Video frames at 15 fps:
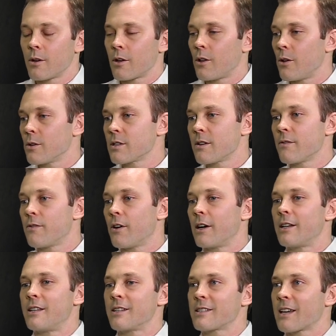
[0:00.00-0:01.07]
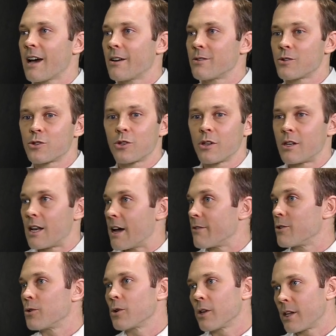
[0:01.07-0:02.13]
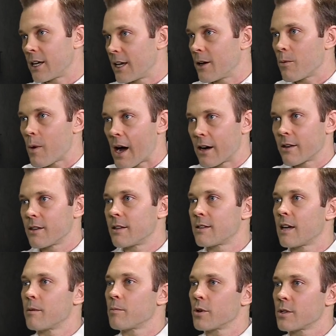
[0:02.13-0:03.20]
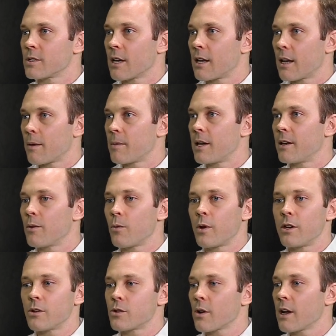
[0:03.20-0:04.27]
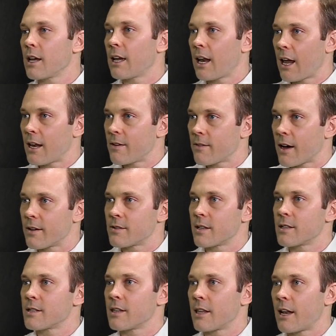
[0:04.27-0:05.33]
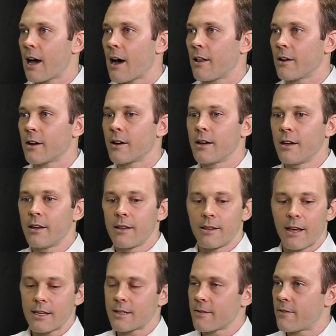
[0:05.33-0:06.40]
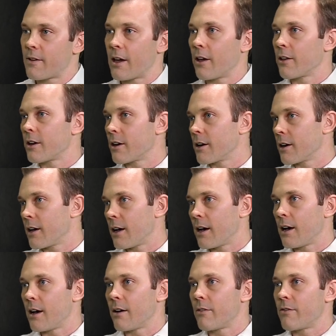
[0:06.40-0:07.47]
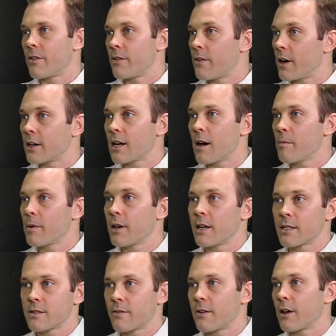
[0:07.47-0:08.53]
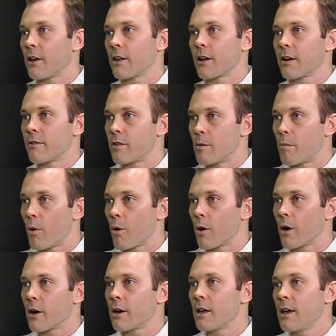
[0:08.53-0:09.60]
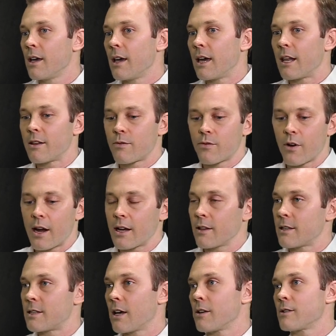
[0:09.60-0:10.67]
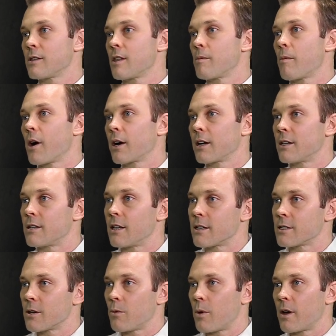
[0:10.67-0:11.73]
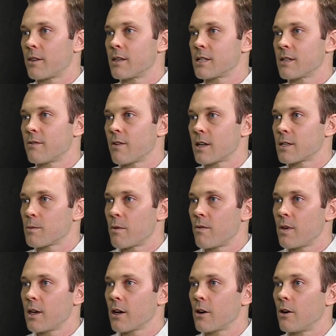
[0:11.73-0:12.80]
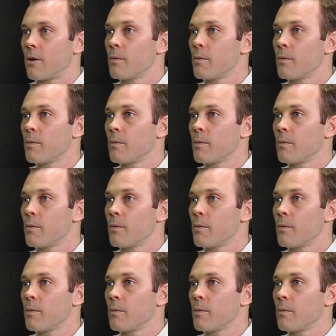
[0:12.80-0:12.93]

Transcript: closed-end fund discounts should never really get wider than 10%. When you're trading at 85 cents on the dollar, that's a failure of the fund company, it's a failure of the board, and it frankly tells you the market doesn't want this investment vehicle.